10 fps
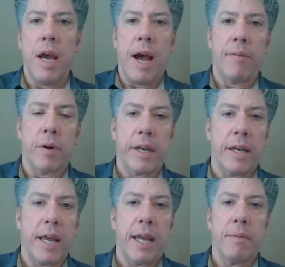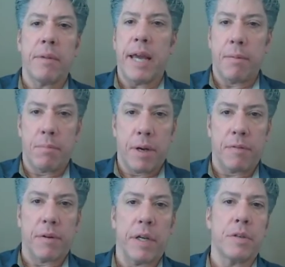I've already named at
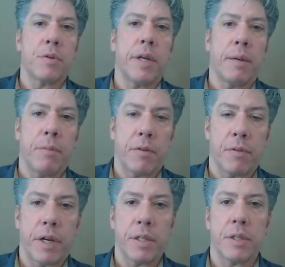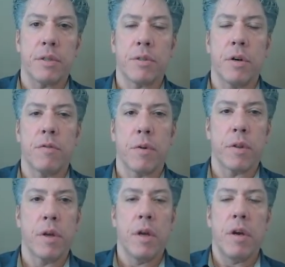buffer entry, at buffer exit, and so forth